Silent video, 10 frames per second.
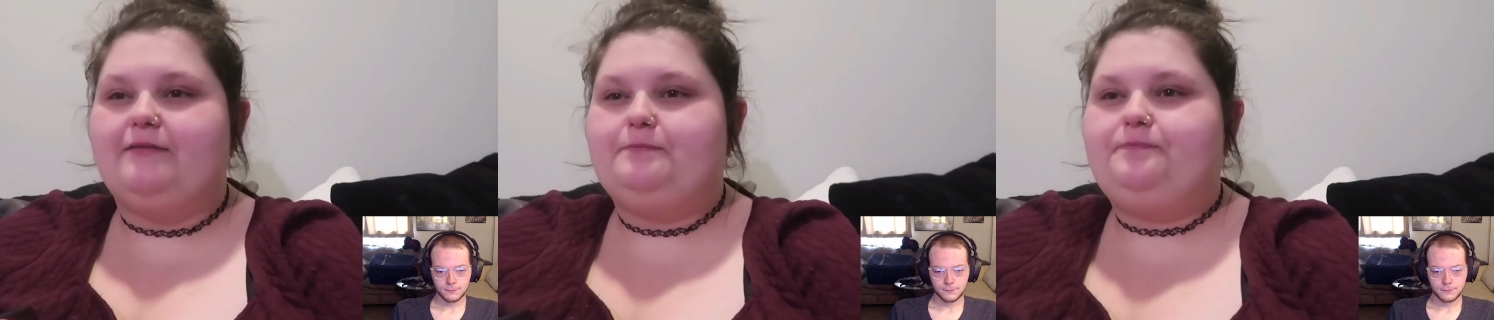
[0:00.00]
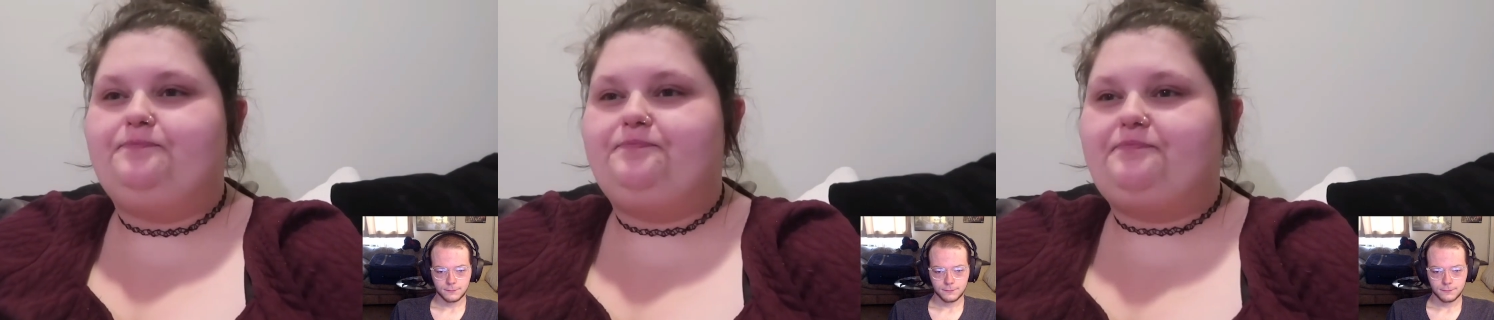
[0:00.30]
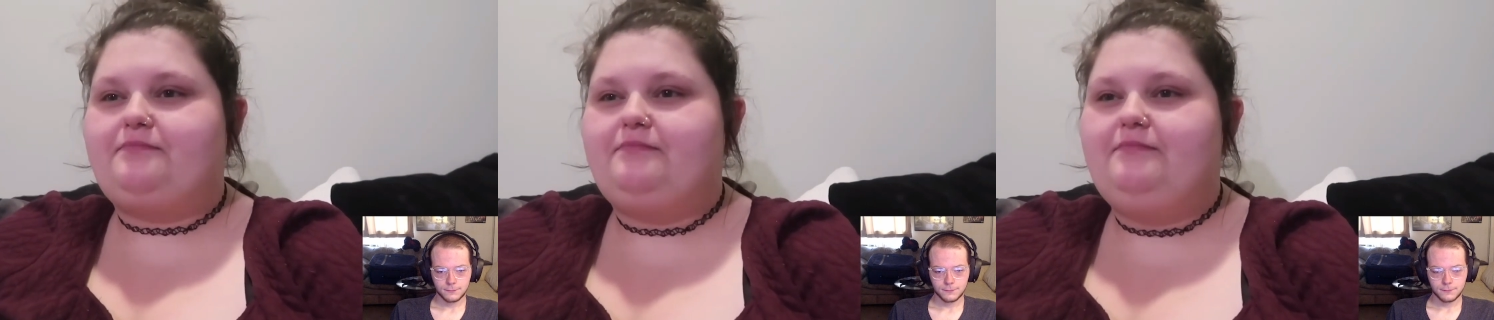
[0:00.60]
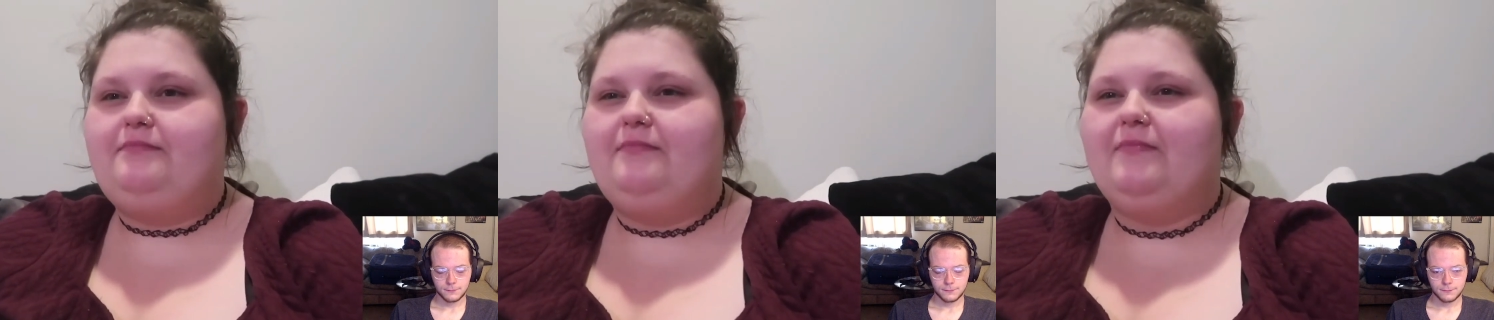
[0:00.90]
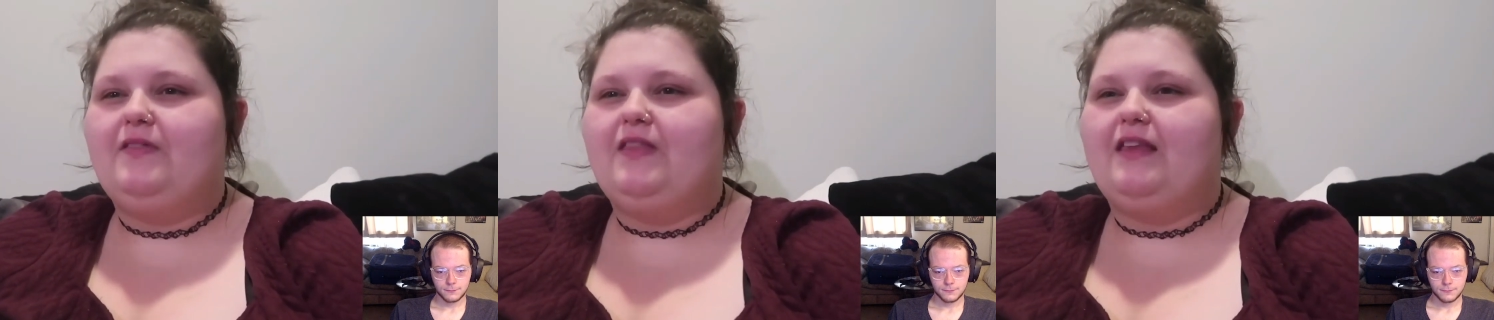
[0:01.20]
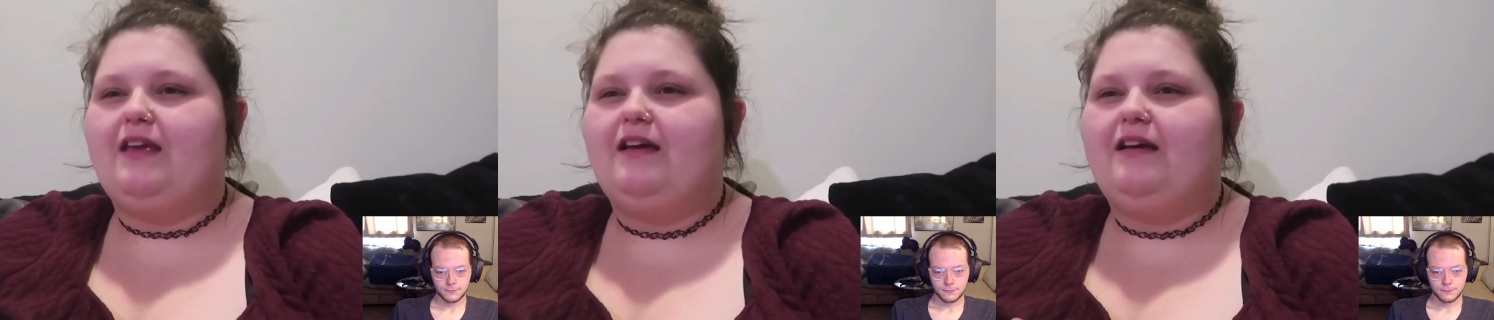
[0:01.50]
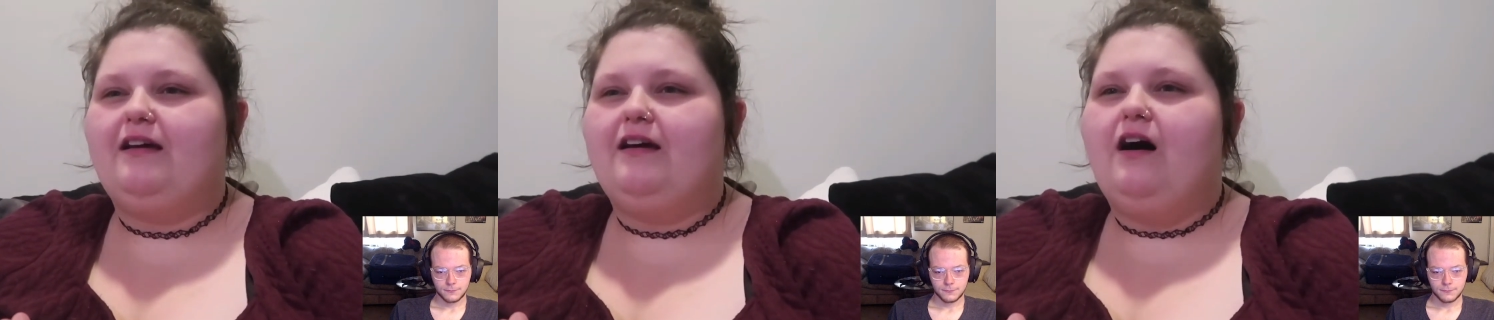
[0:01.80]
Speaker 1: We gotta go back to the beginning. We can't
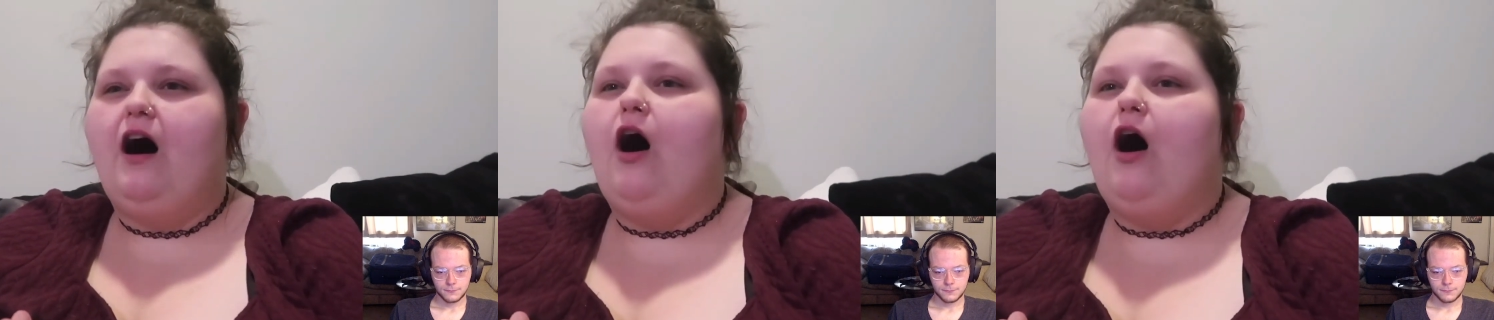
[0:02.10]
start it.